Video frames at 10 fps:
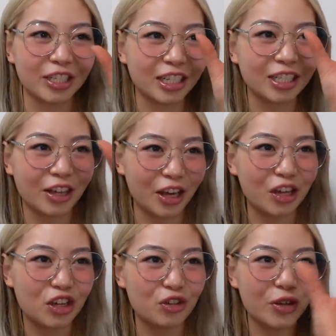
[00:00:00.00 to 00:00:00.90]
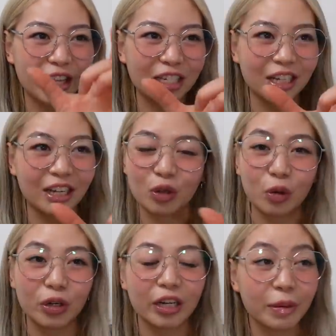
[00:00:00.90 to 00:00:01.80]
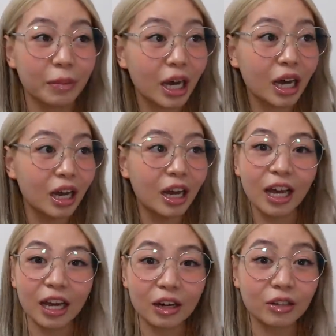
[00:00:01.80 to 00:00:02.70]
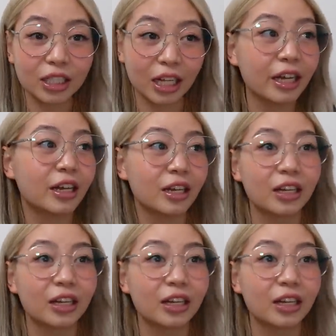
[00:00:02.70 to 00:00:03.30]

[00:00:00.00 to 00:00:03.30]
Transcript: it says thank you and there's like an order number. And I was like,